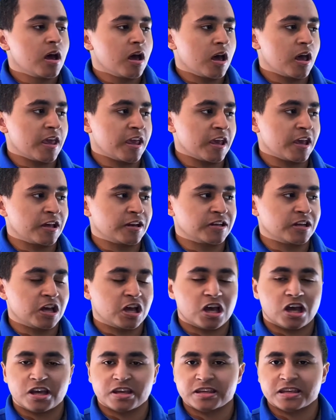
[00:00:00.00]
And,
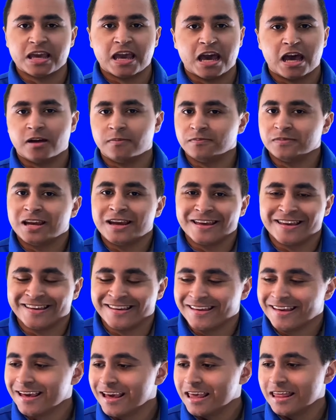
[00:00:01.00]
yeah,
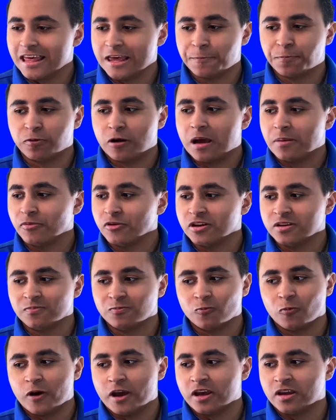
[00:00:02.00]
it probably
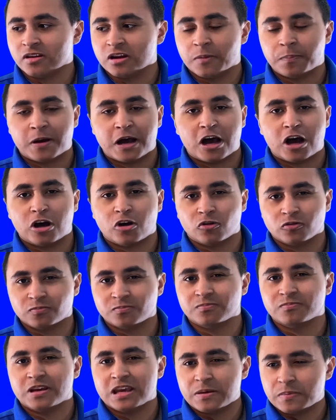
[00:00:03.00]
went about
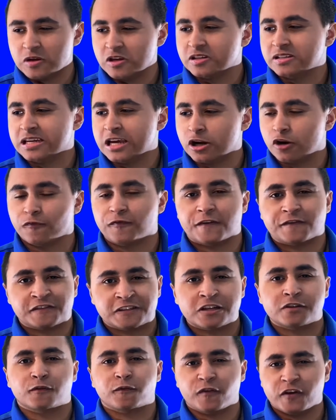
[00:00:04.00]
maybe 10 or
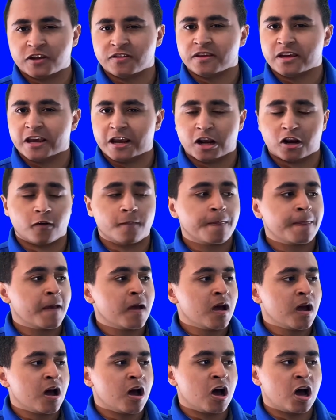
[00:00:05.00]
15 feet in the air,
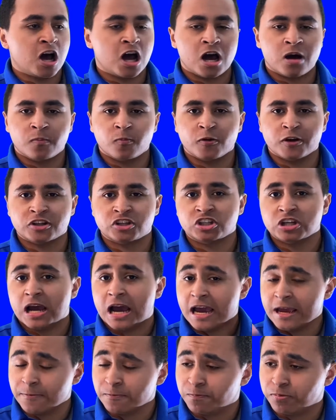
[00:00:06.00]
which
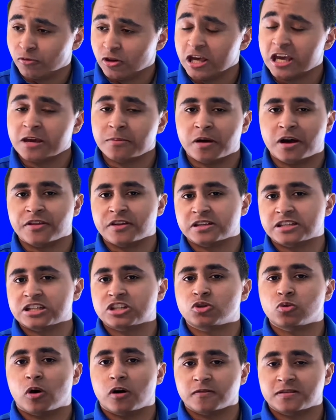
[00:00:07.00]
I blame on the
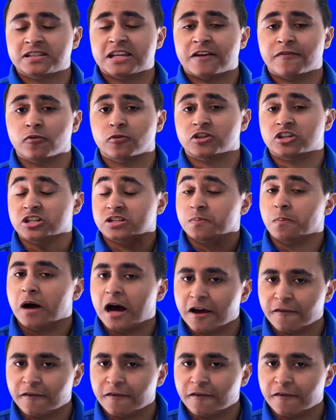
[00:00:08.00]
D12-7, which is my